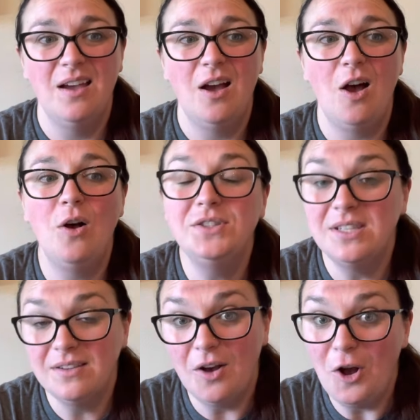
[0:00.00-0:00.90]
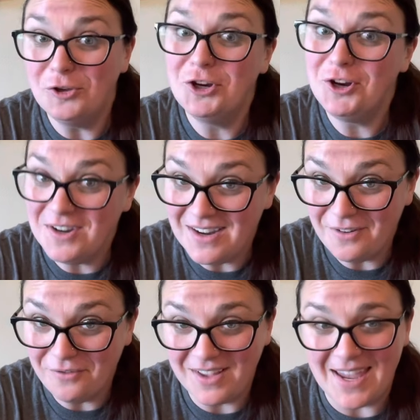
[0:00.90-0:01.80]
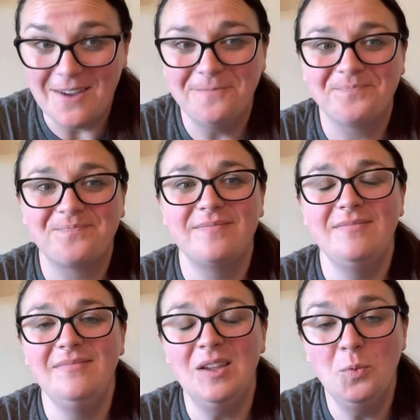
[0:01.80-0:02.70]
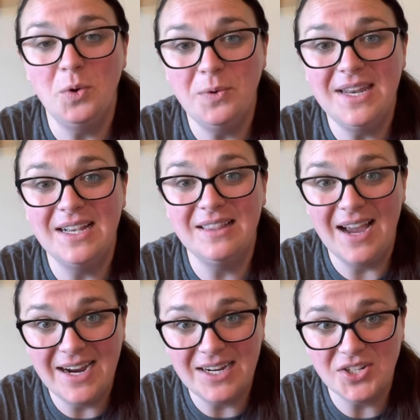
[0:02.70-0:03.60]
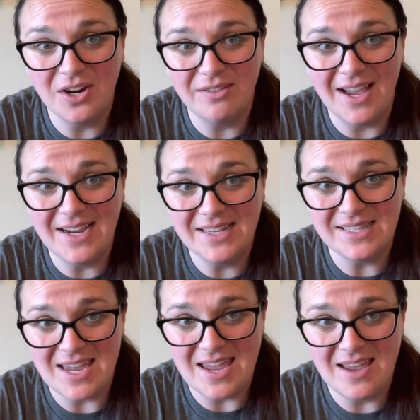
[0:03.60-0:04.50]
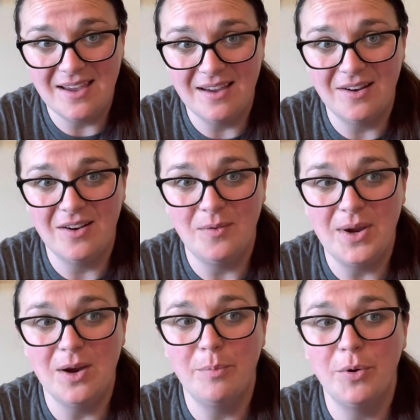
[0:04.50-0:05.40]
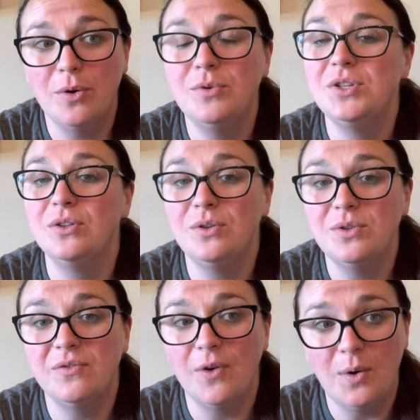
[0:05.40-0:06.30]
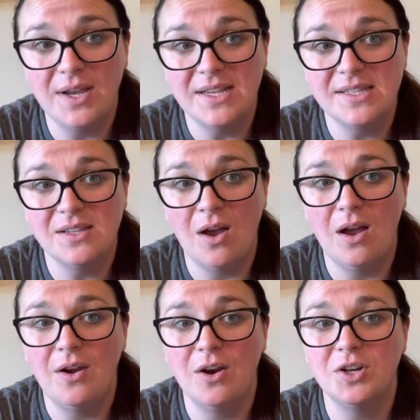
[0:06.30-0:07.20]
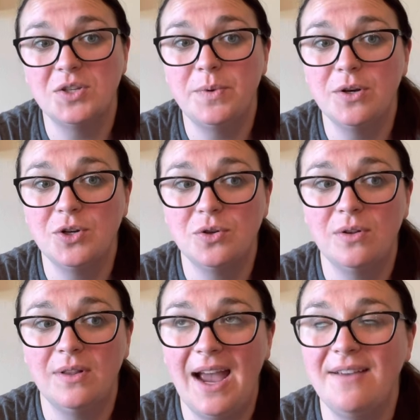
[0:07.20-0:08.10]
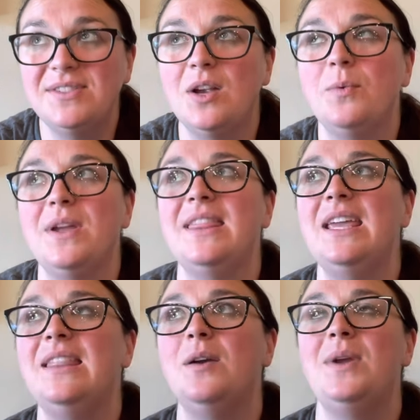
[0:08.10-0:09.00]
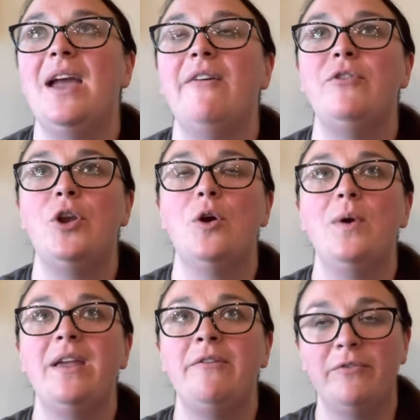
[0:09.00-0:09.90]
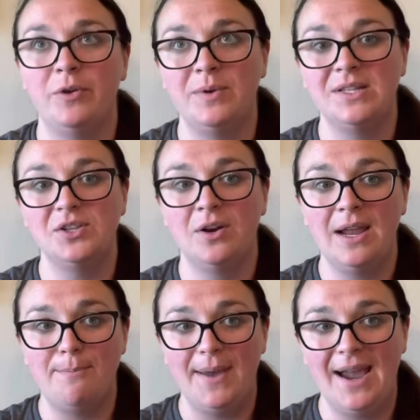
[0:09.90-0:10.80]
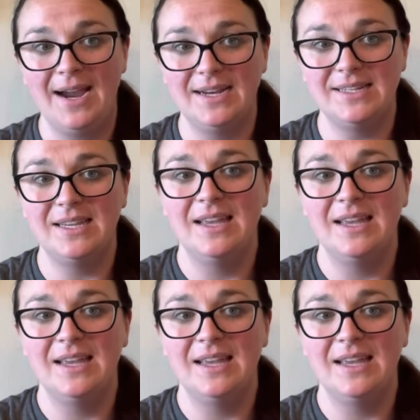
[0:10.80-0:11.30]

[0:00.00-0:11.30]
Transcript: Alt- alternatively, when we neglect our legacy, we are prone to lose focus on our spiritual lives or we think that we have no influence or impact.